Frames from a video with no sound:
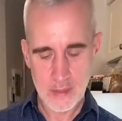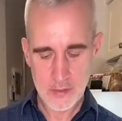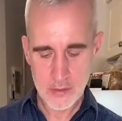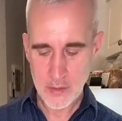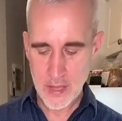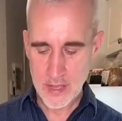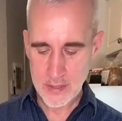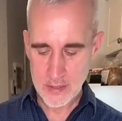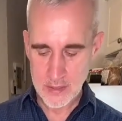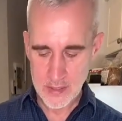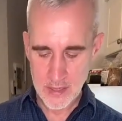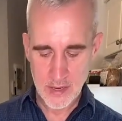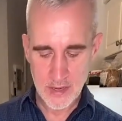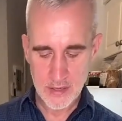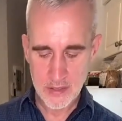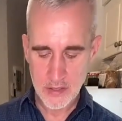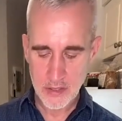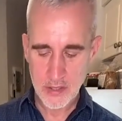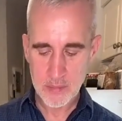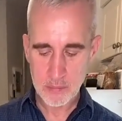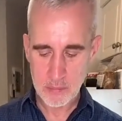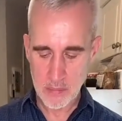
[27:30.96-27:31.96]
So that's it.
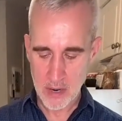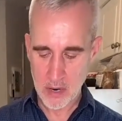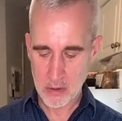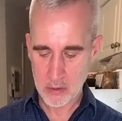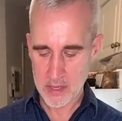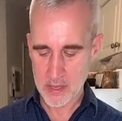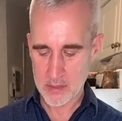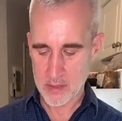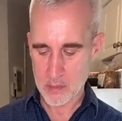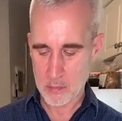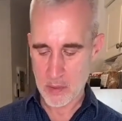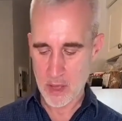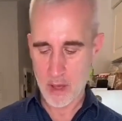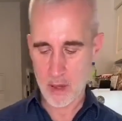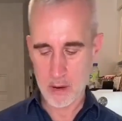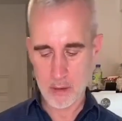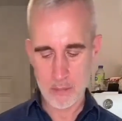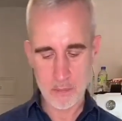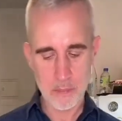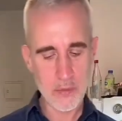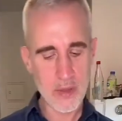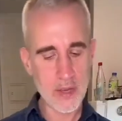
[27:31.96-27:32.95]
It's just barely at the
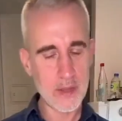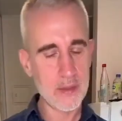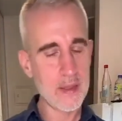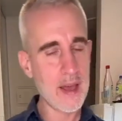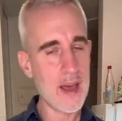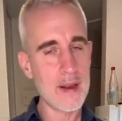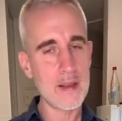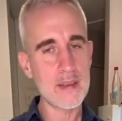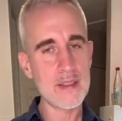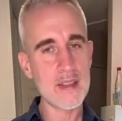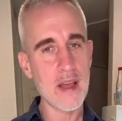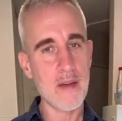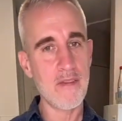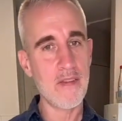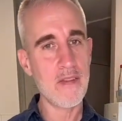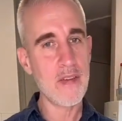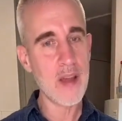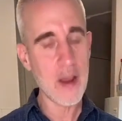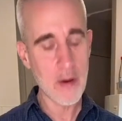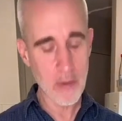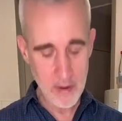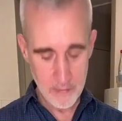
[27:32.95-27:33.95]
bottom. Like that is a
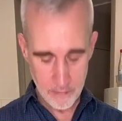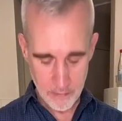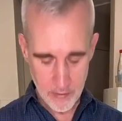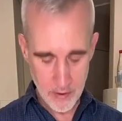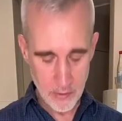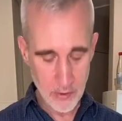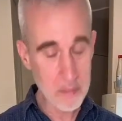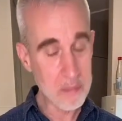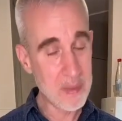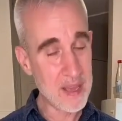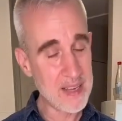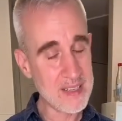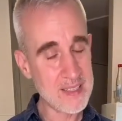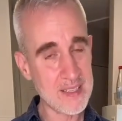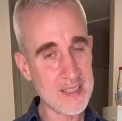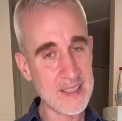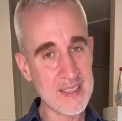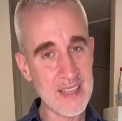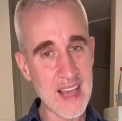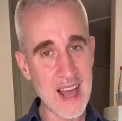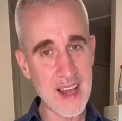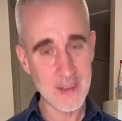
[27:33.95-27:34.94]
very, very
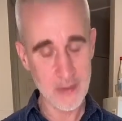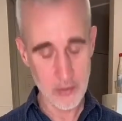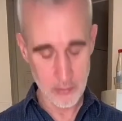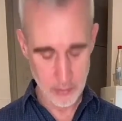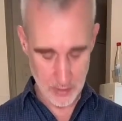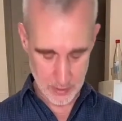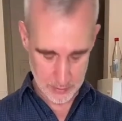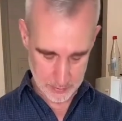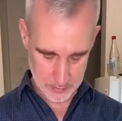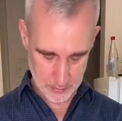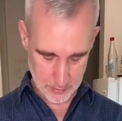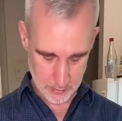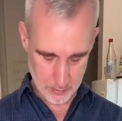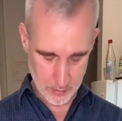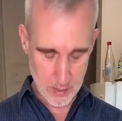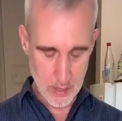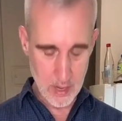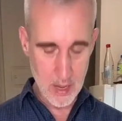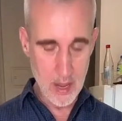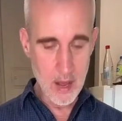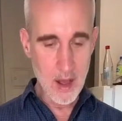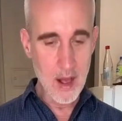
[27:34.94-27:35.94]
basic salad dressing.
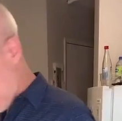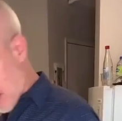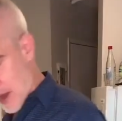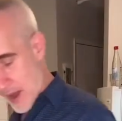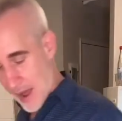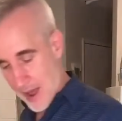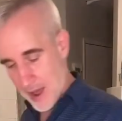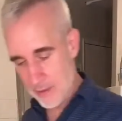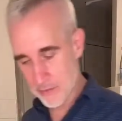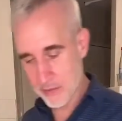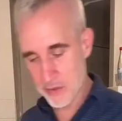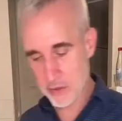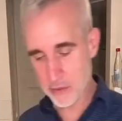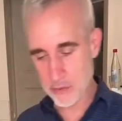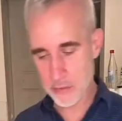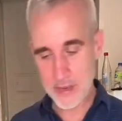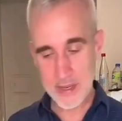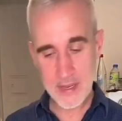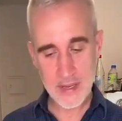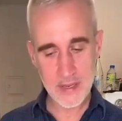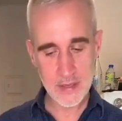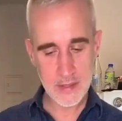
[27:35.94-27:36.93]
So I have the
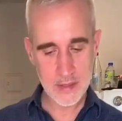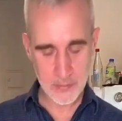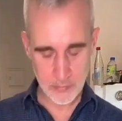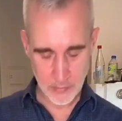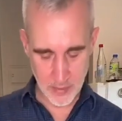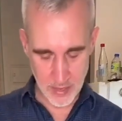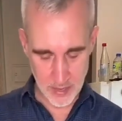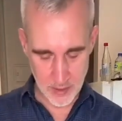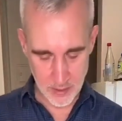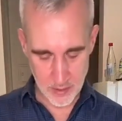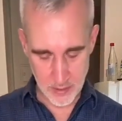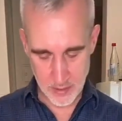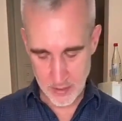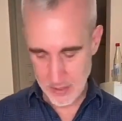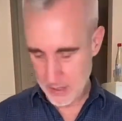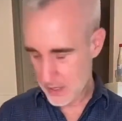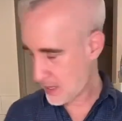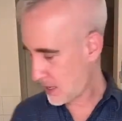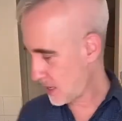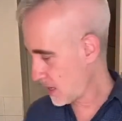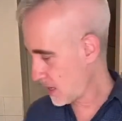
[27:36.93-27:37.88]
greens ready.